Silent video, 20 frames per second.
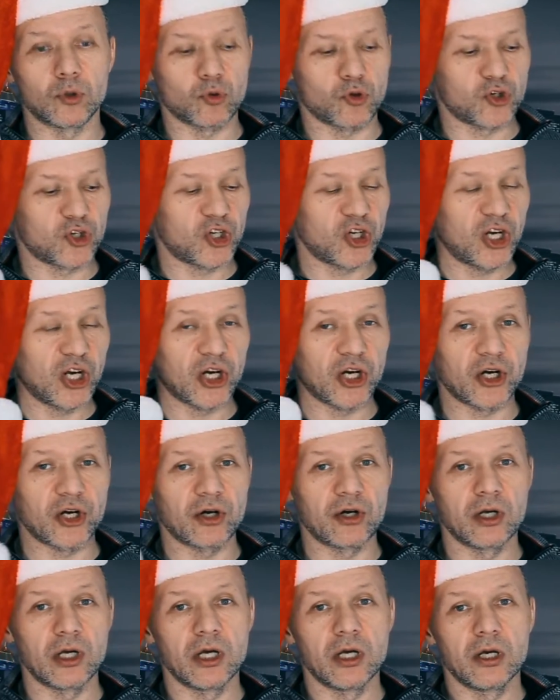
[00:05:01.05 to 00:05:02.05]
to
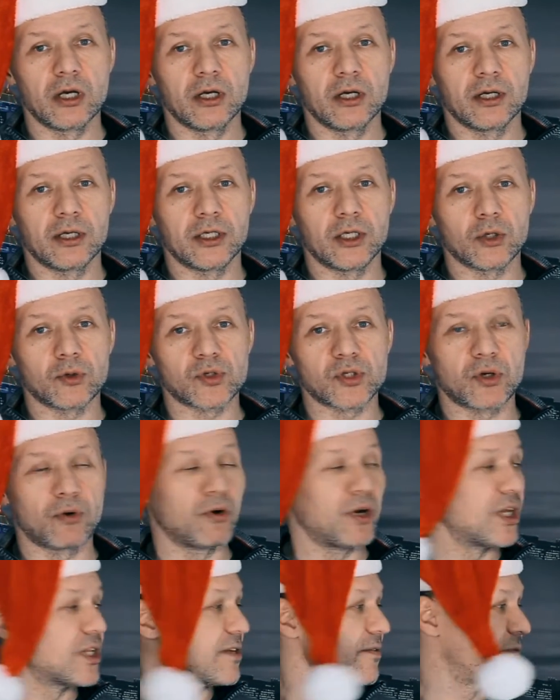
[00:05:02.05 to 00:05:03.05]
share your
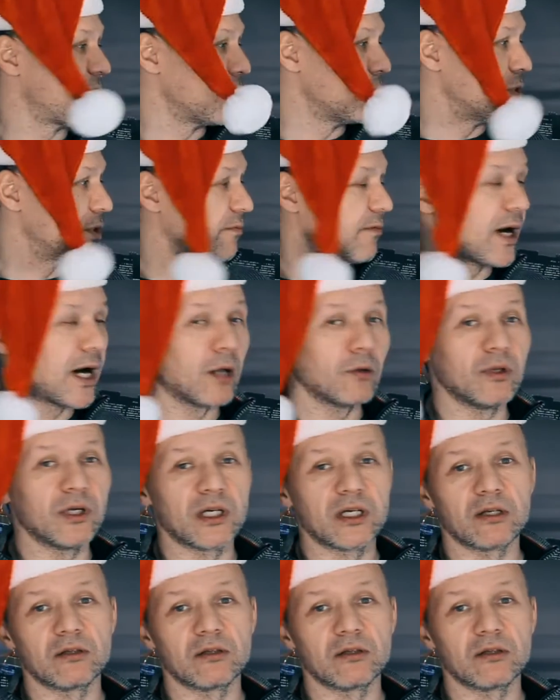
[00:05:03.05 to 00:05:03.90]
screens through the WAVLINK